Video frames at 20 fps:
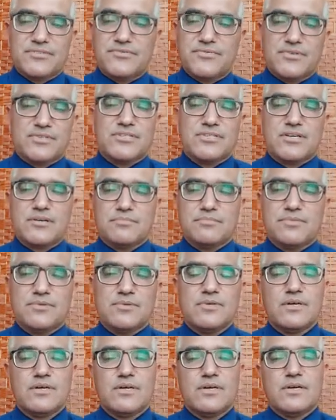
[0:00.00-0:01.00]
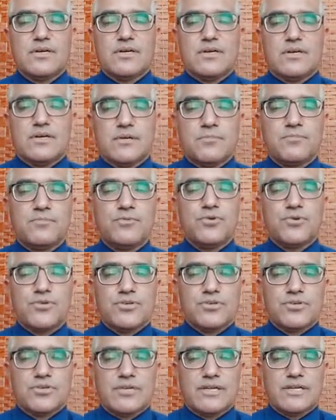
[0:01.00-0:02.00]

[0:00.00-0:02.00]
For example, a poor